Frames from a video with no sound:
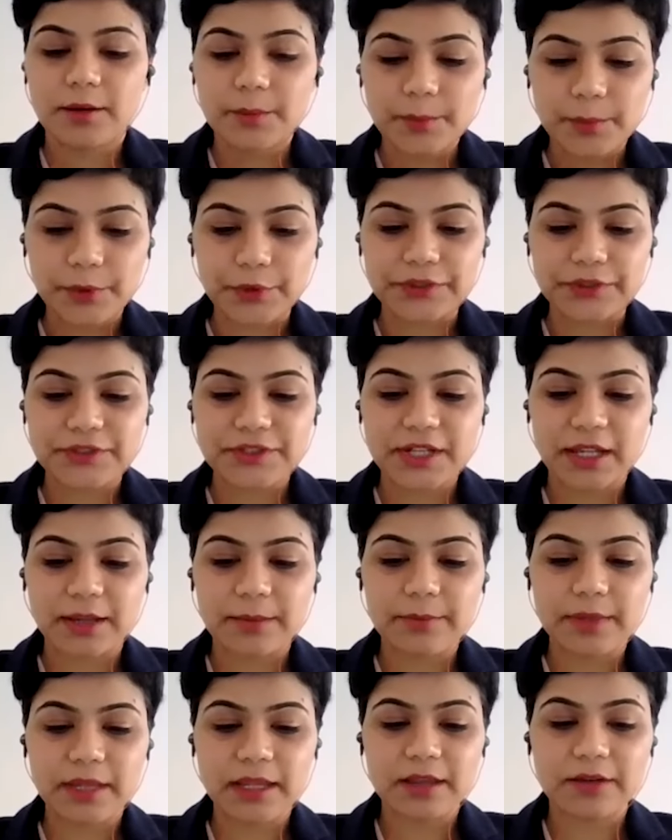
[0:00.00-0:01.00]
post
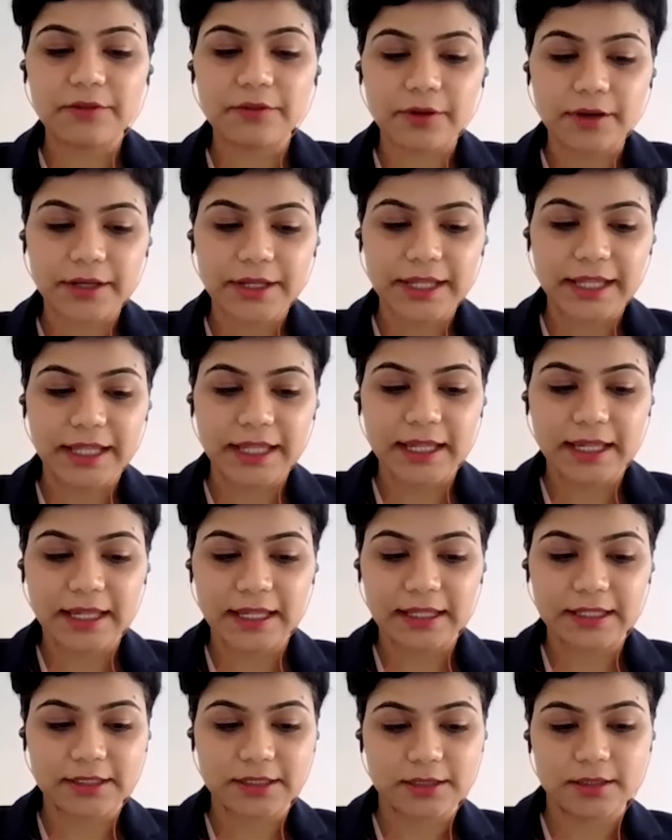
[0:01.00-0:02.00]
MBA working
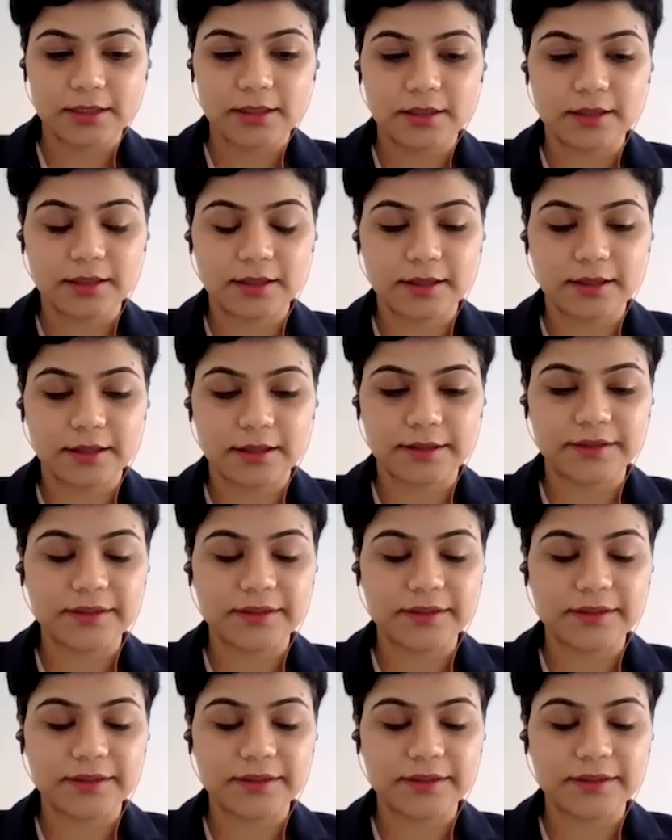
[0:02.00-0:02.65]
at uh,